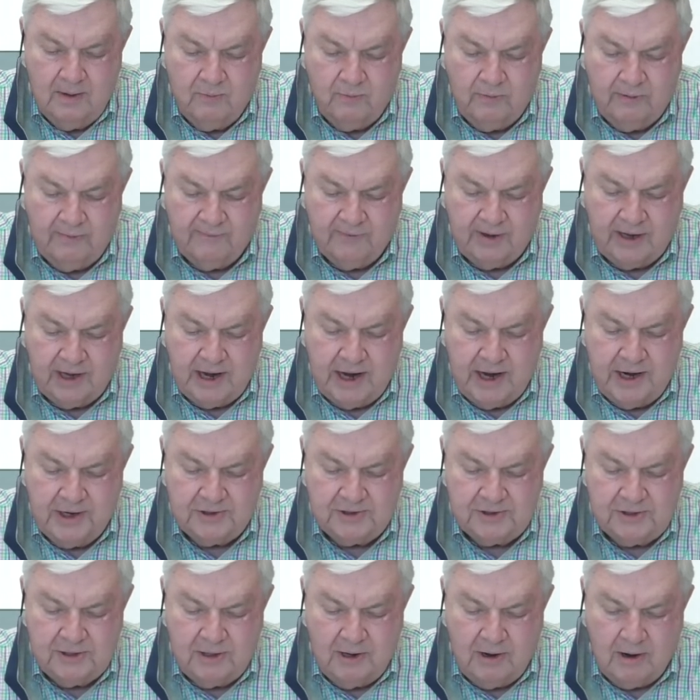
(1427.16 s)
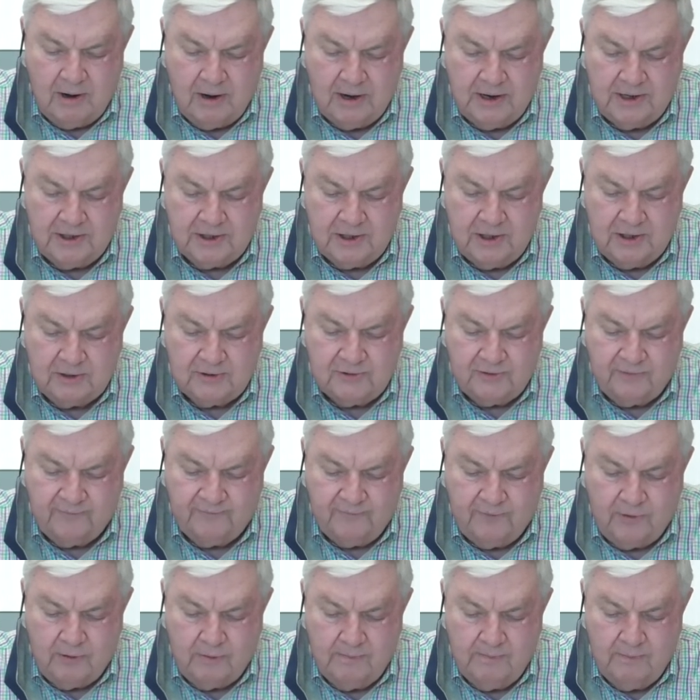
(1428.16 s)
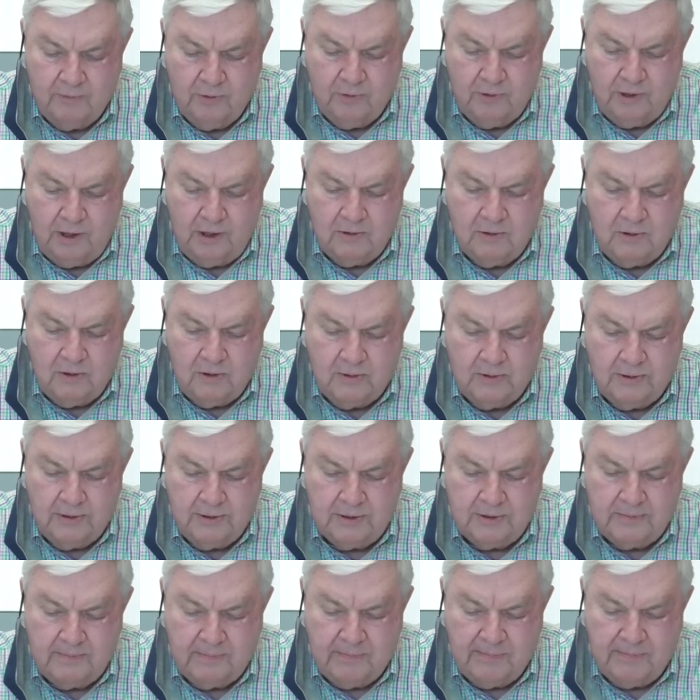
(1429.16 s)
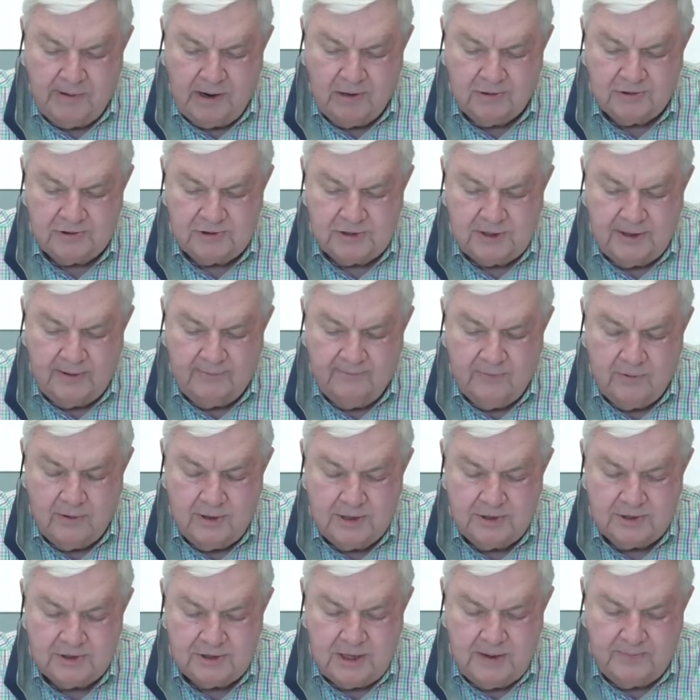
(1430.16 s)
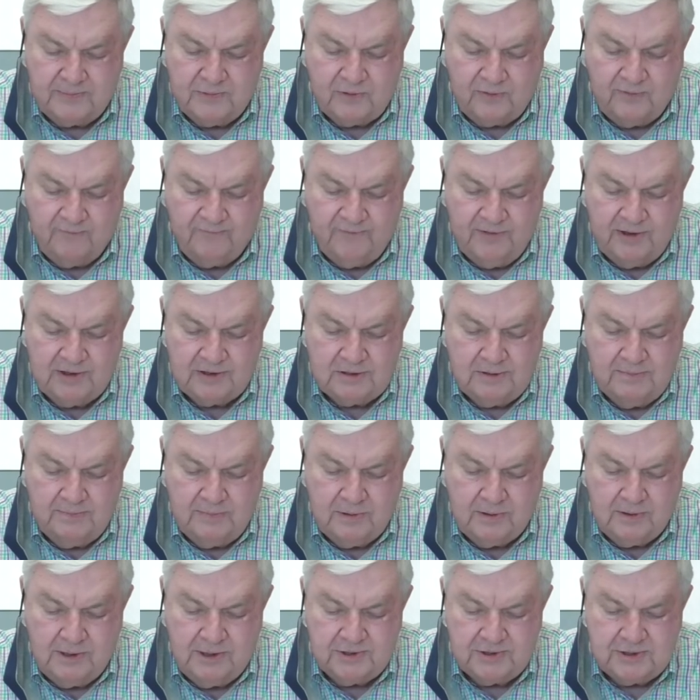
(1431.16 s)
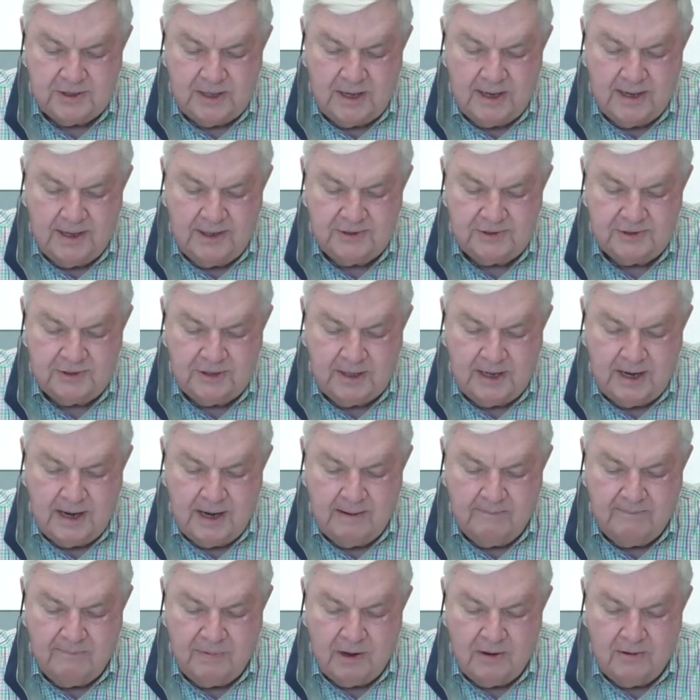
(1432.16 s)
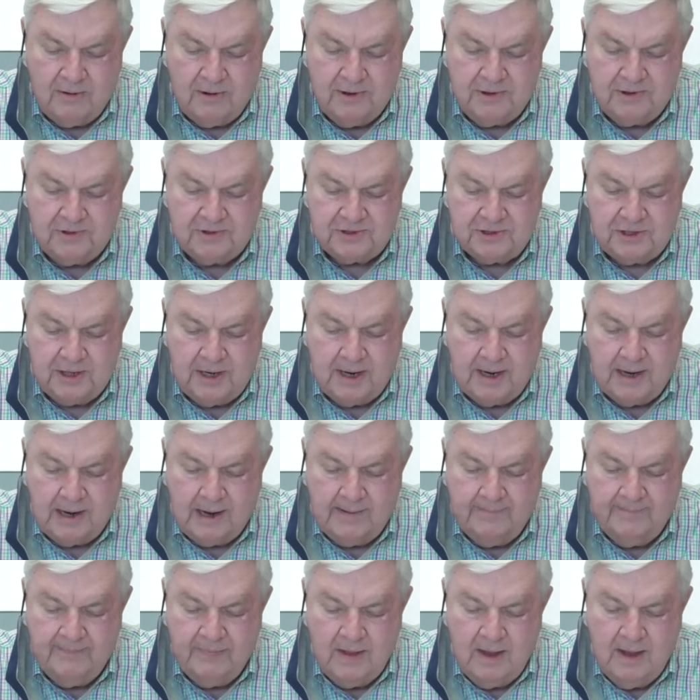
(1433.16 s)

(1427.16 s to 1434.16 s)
We engaged the architectural firm Moody Nolan to prepare several conceptual feasibility designs to gain a better understanding